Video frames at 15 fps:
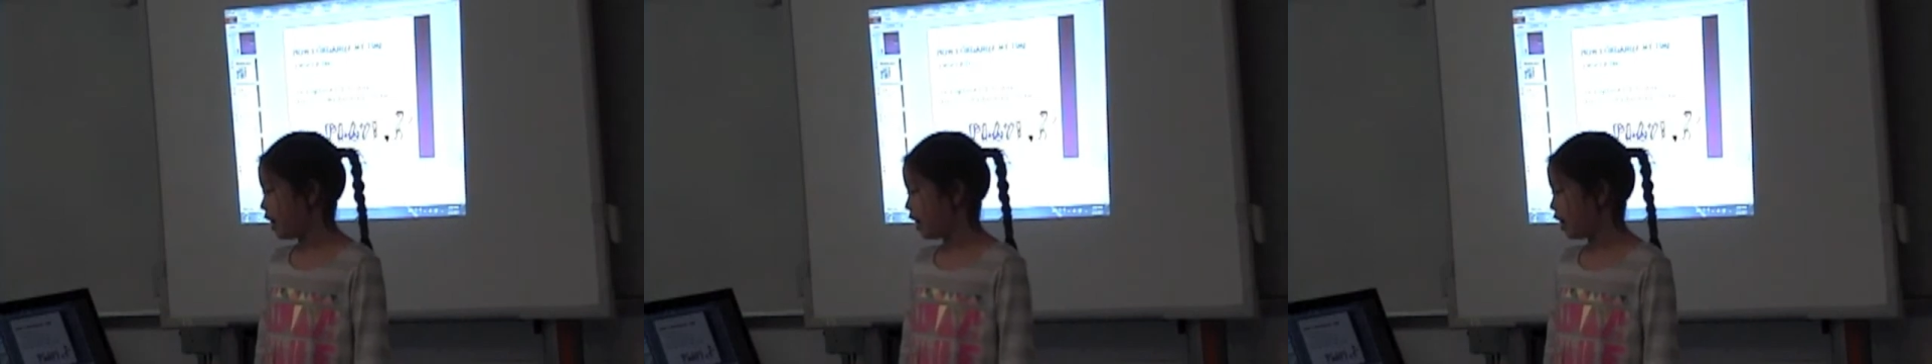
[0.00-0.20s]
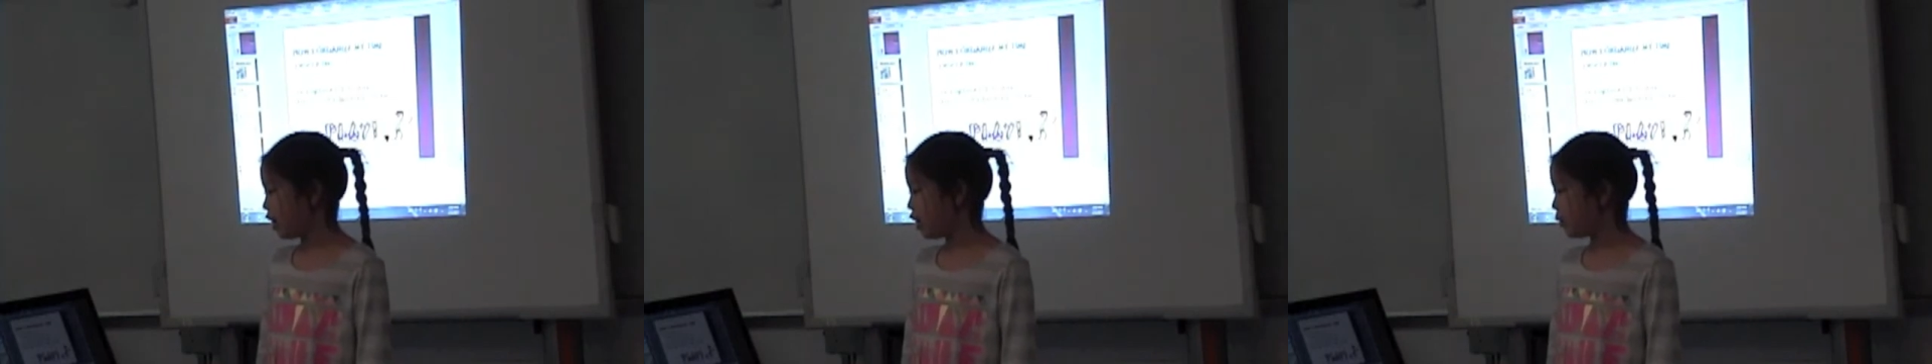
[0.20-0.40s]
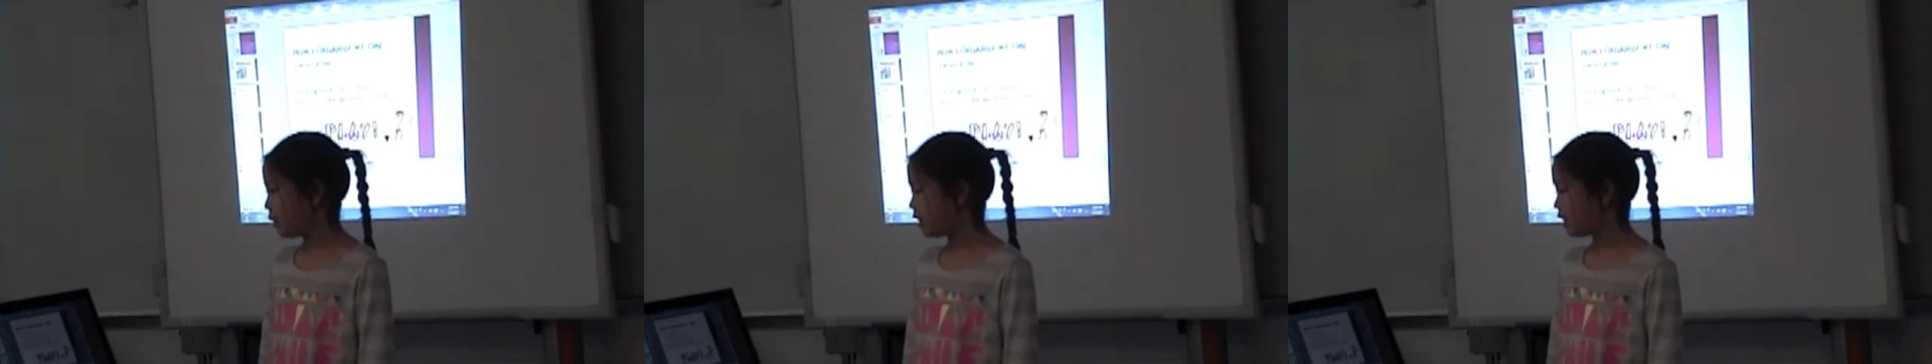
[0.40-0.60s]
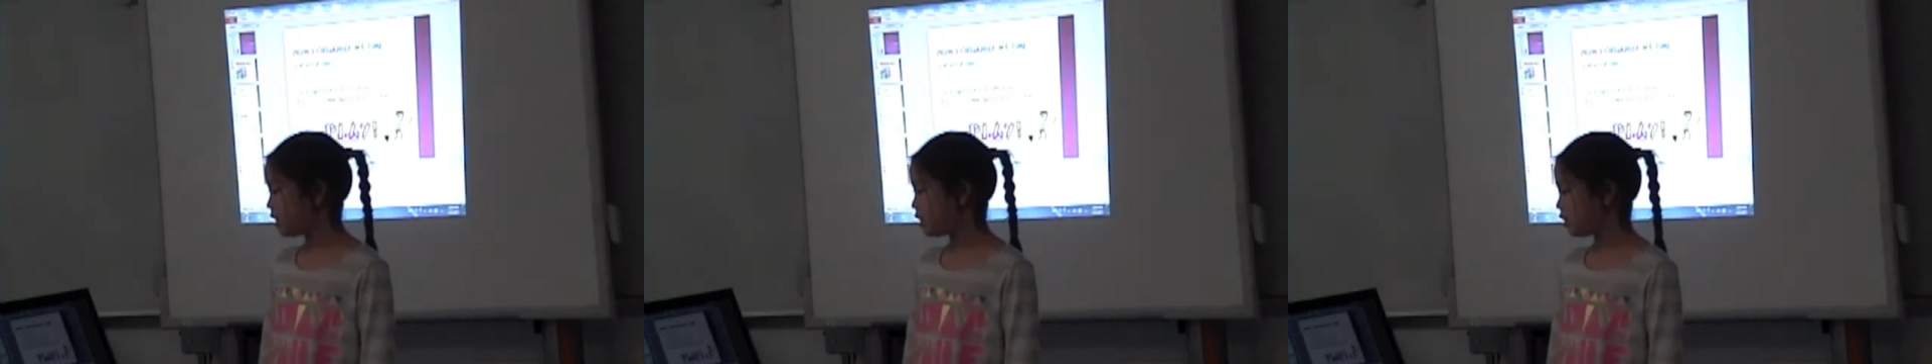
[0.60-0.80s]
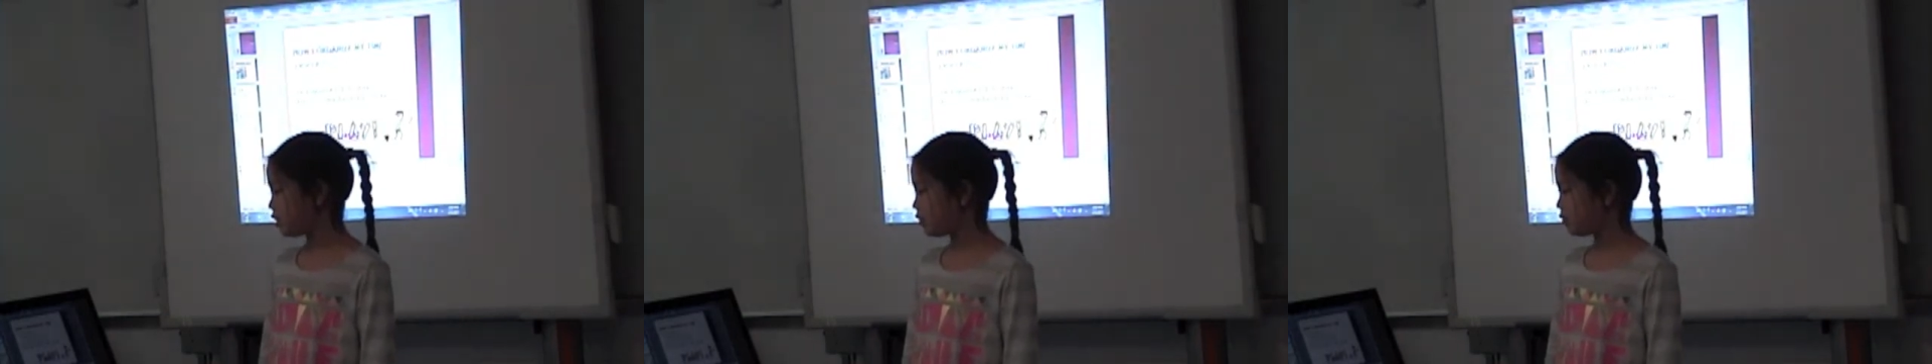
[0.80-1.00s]
I
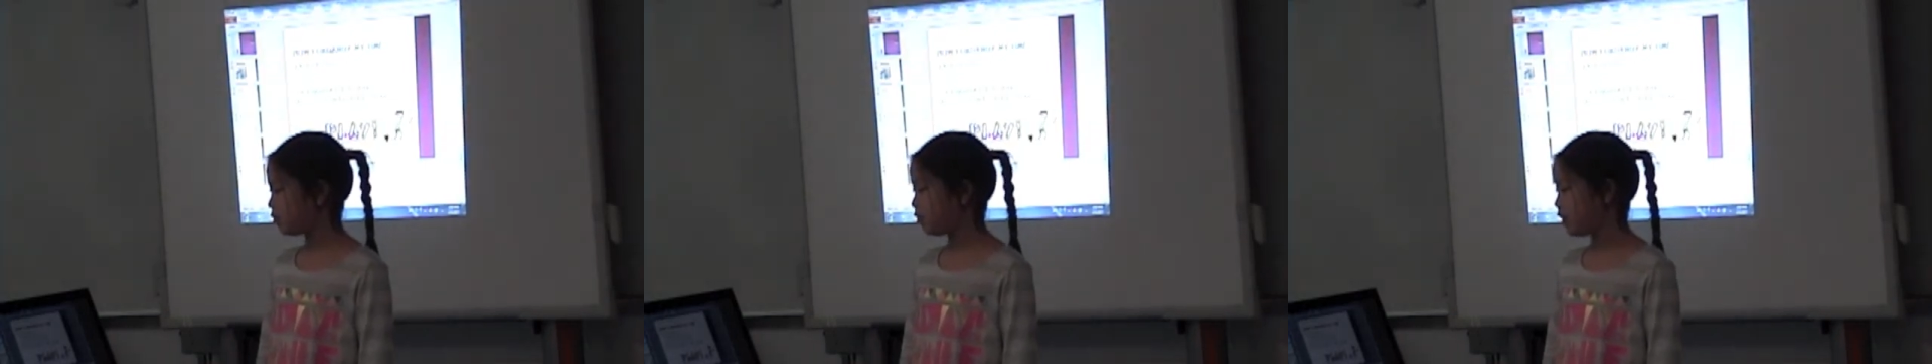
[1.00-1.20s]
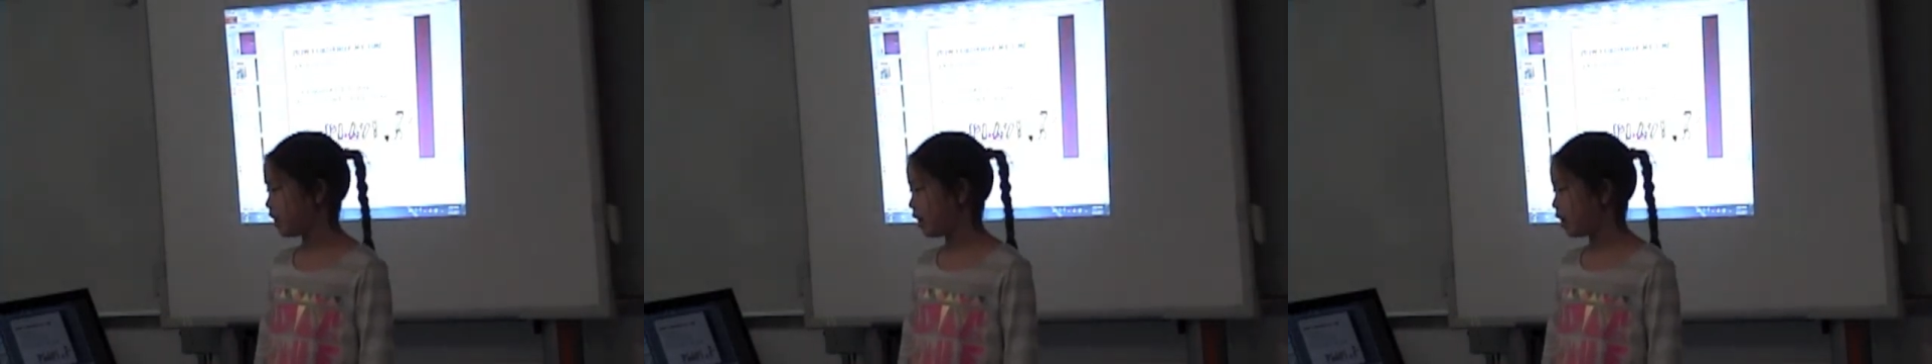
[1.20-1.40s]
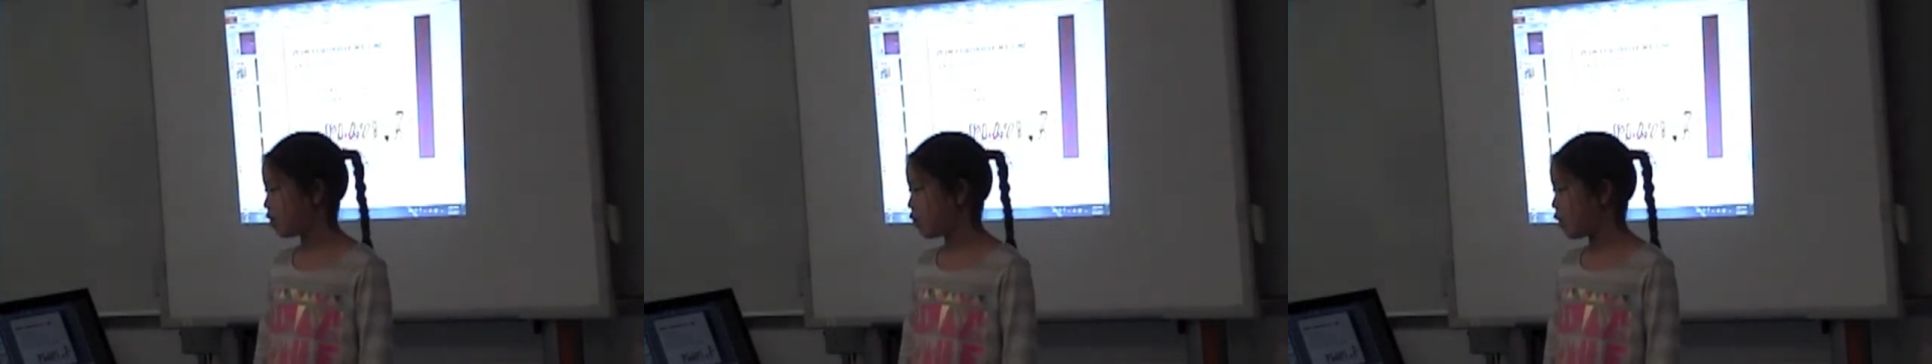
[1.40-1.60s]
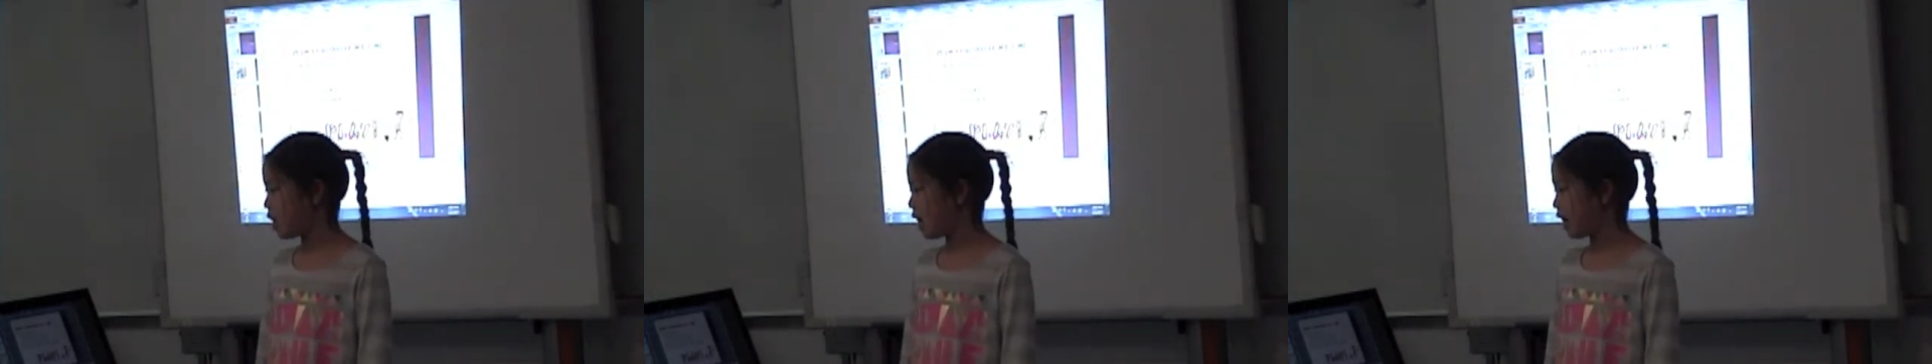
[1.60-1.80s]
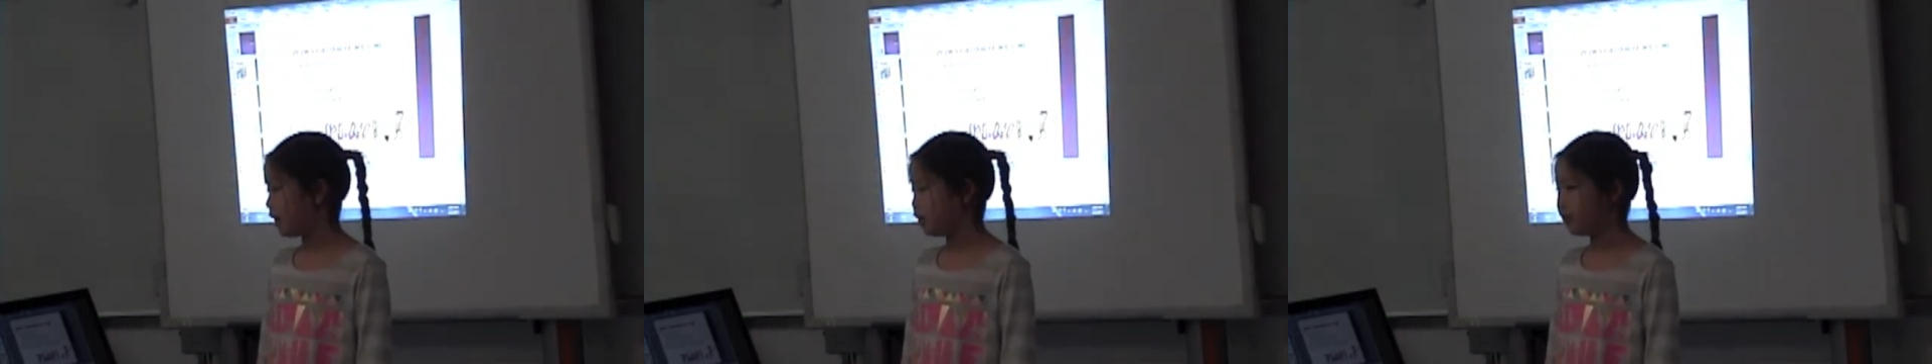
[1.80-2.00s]
always think
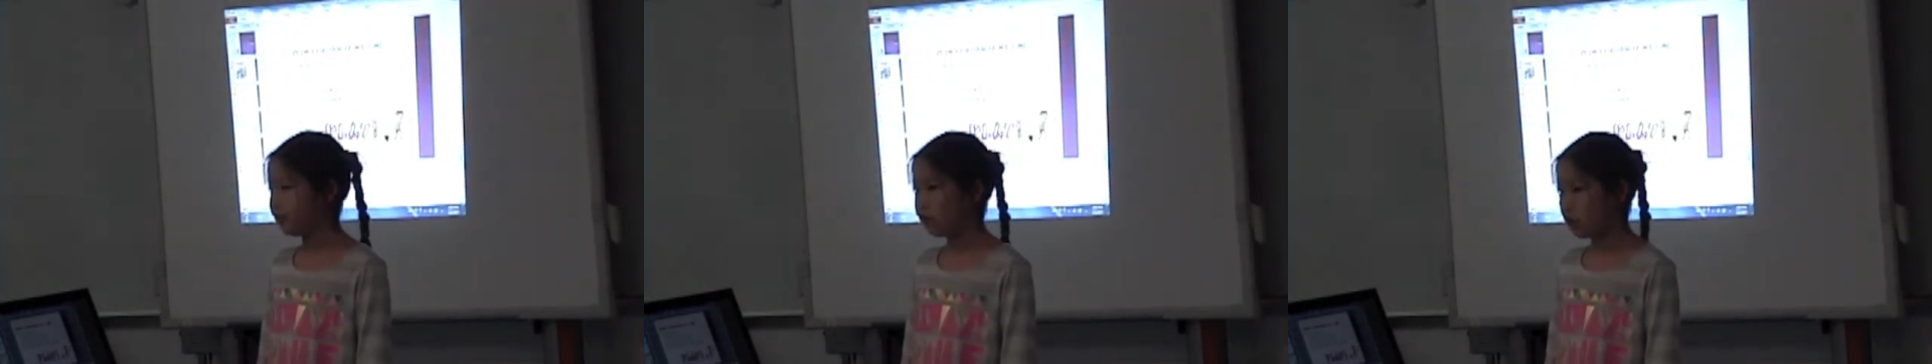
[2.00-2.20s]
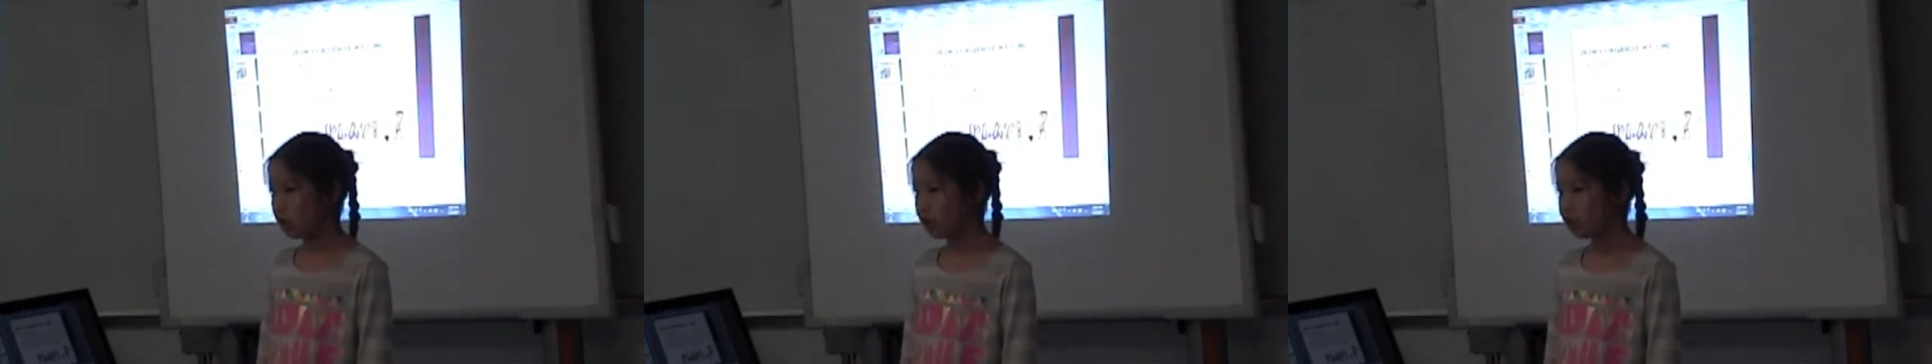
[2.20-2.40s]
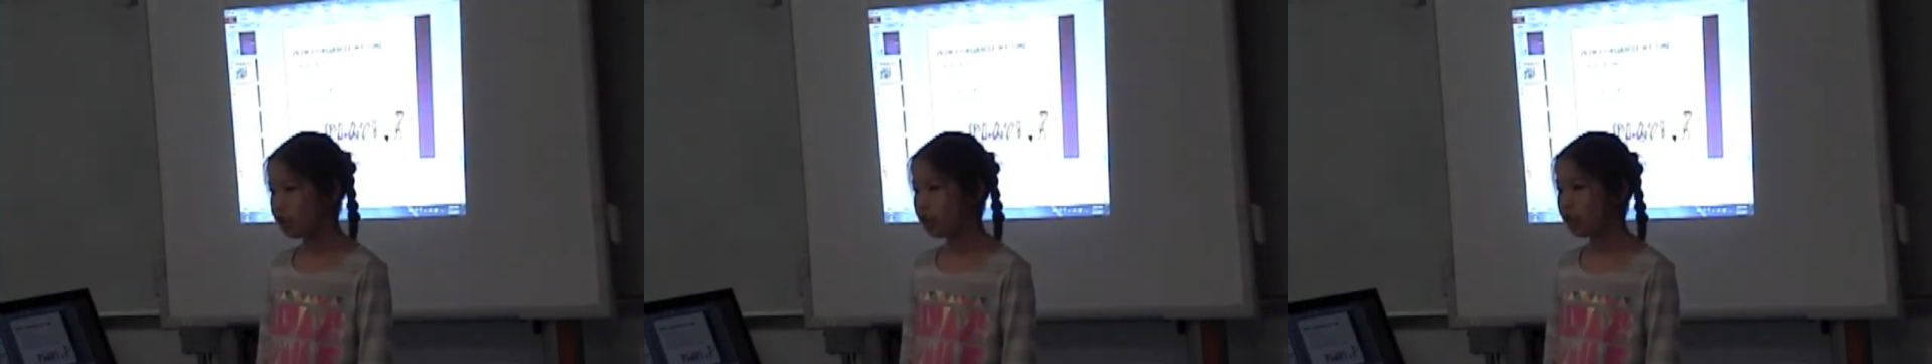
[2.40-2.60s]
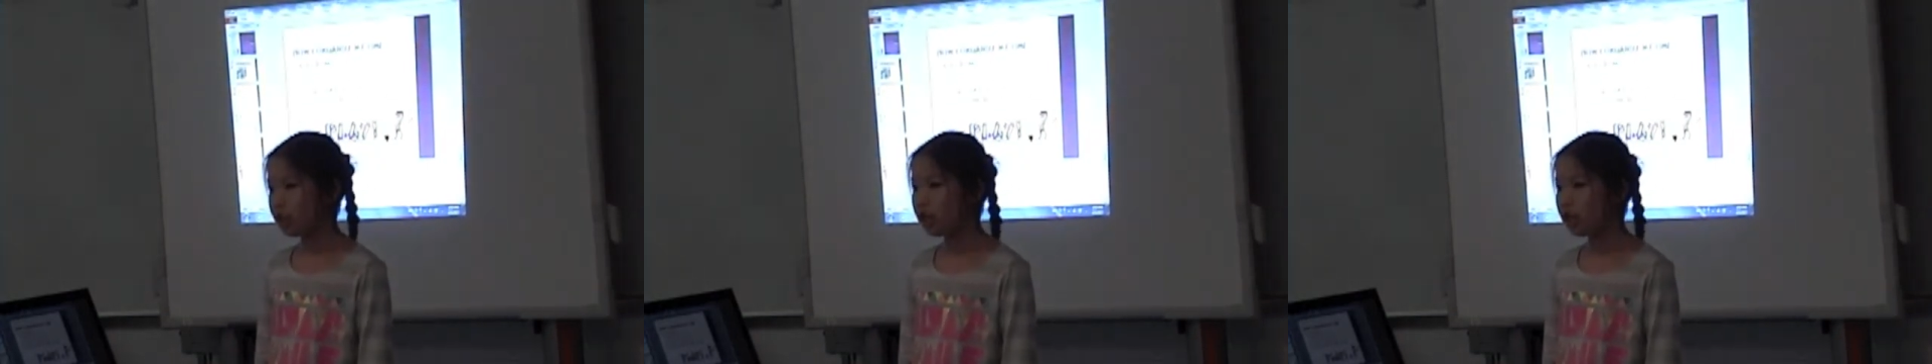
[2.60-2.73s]
what I do first.